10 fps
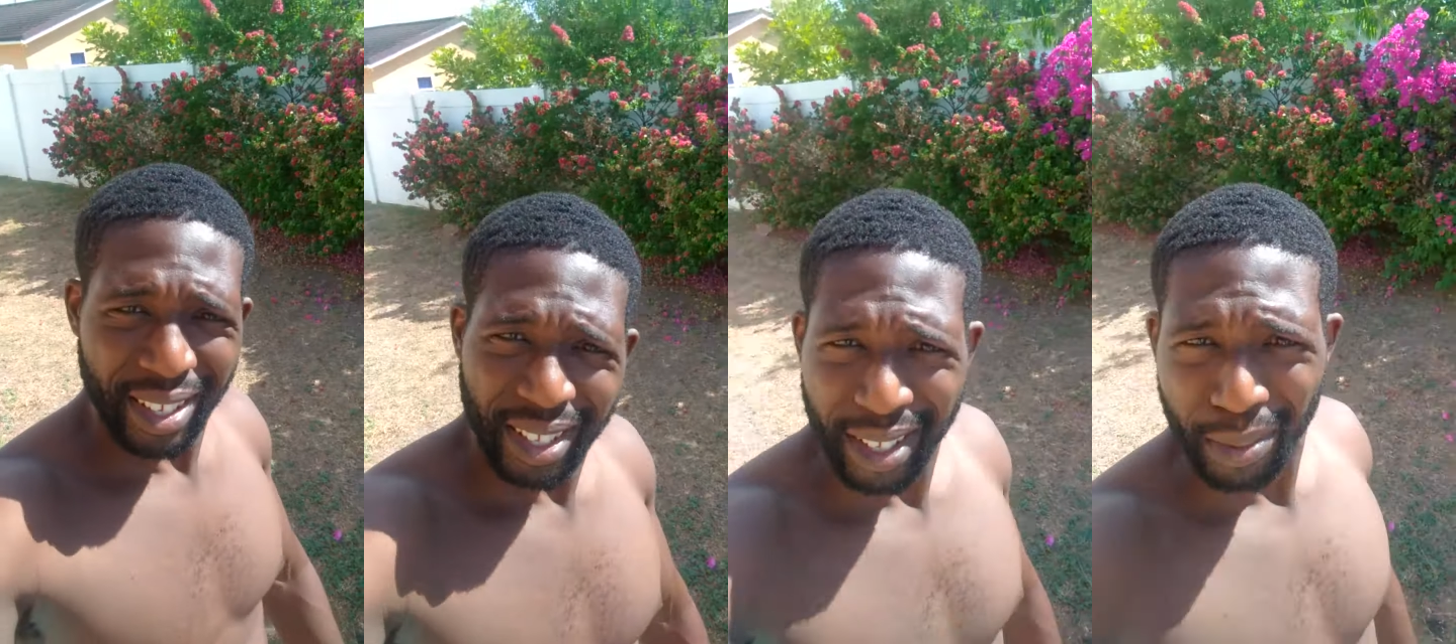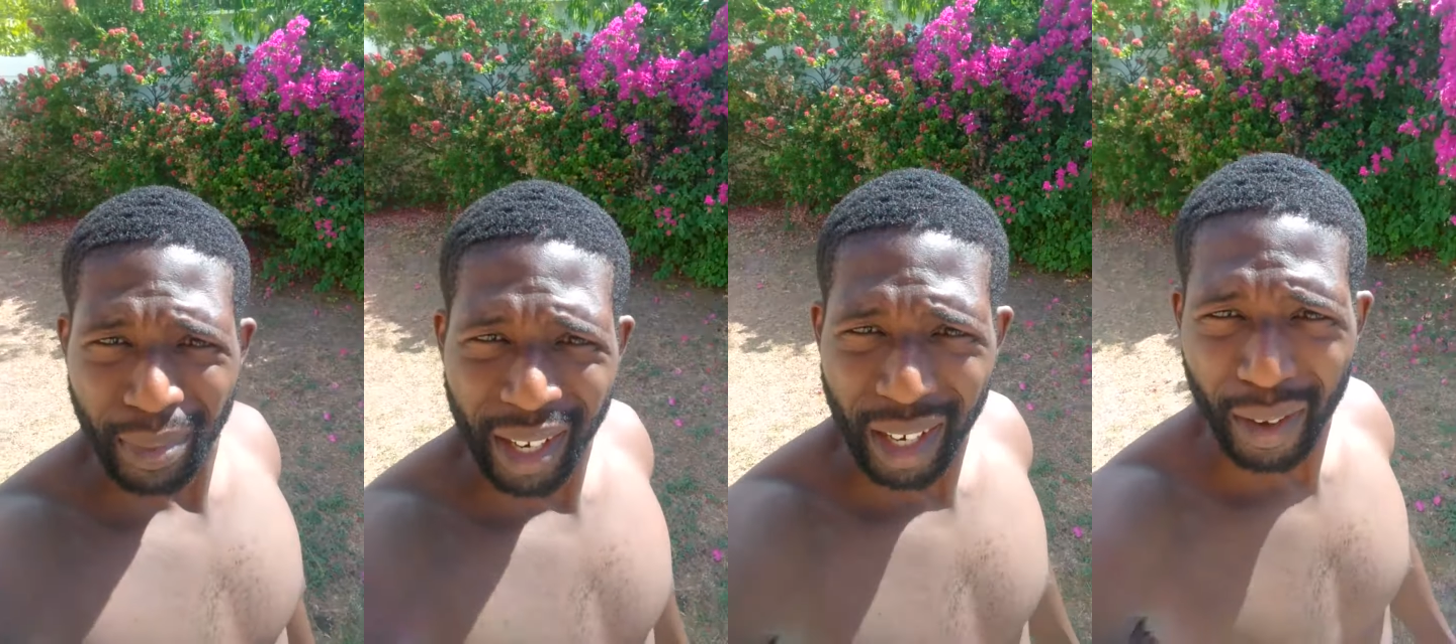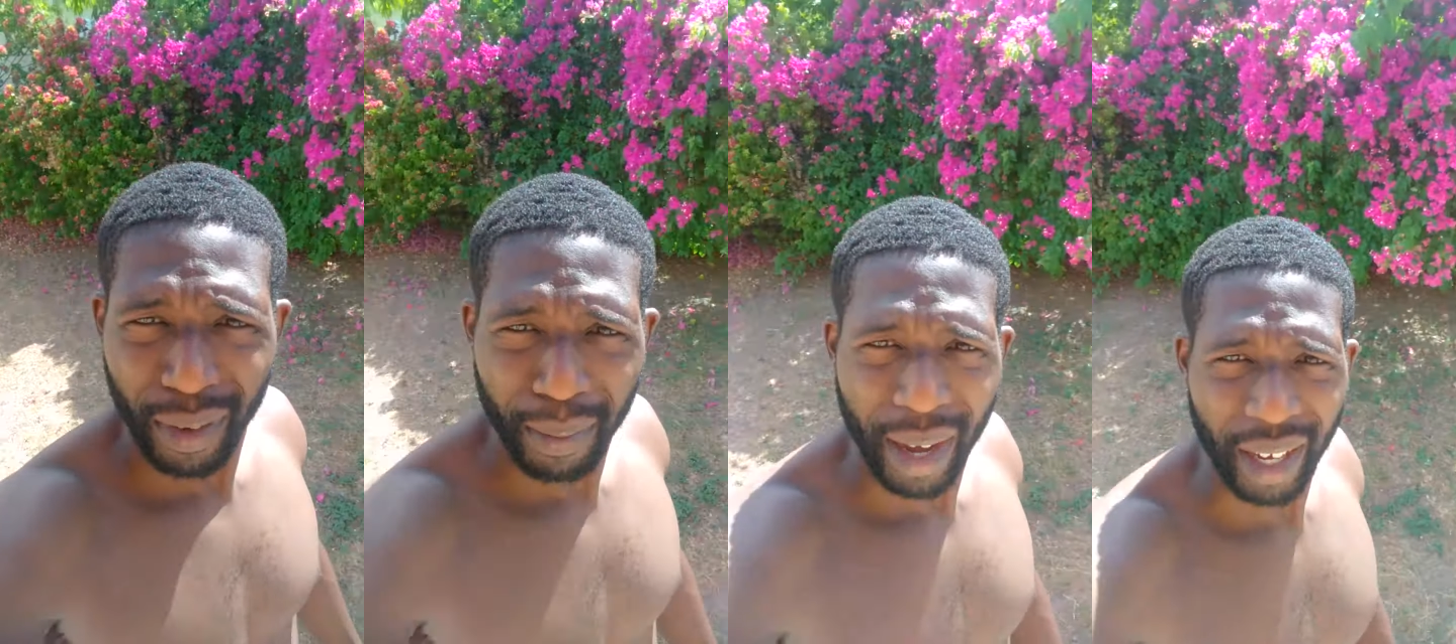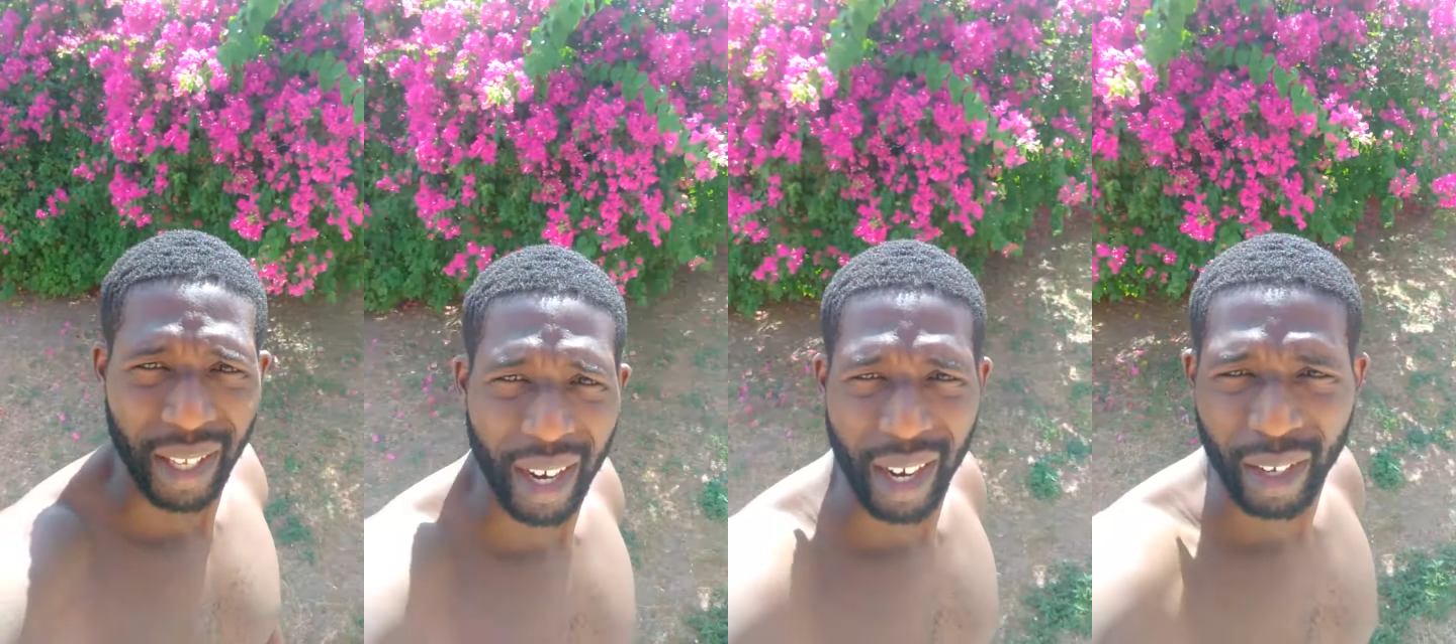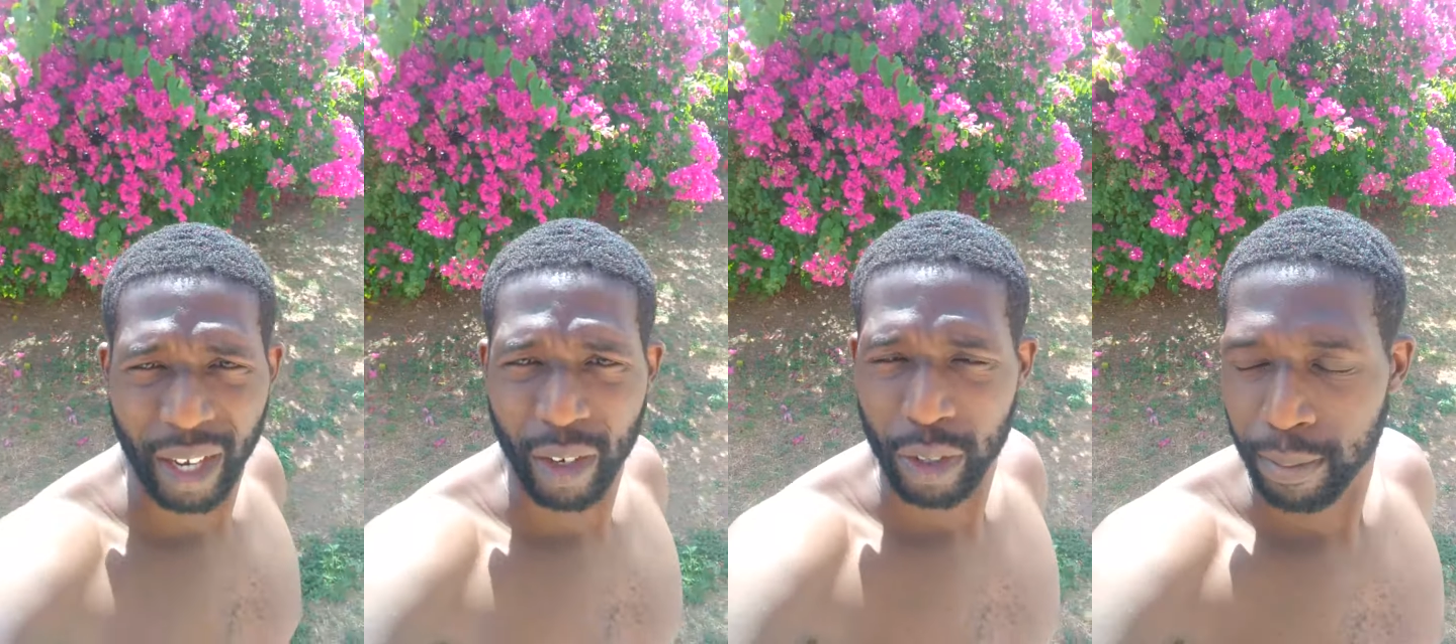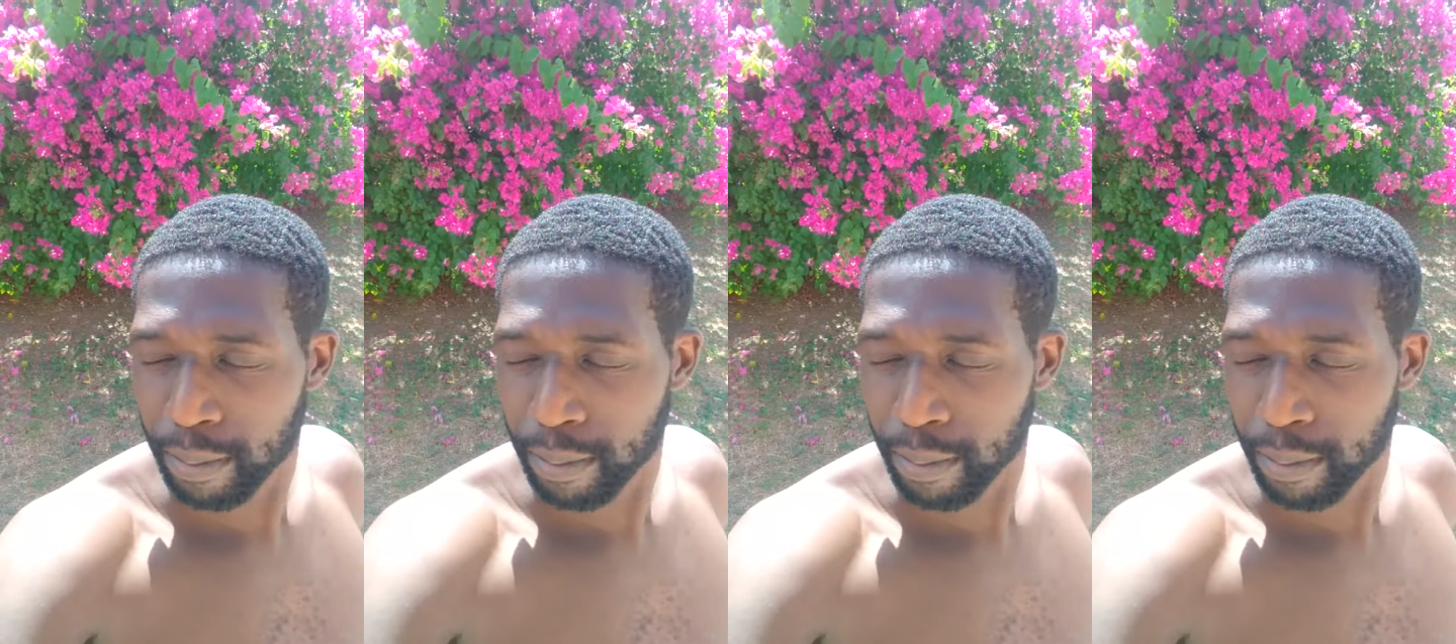It's my lovely backyard. Look at those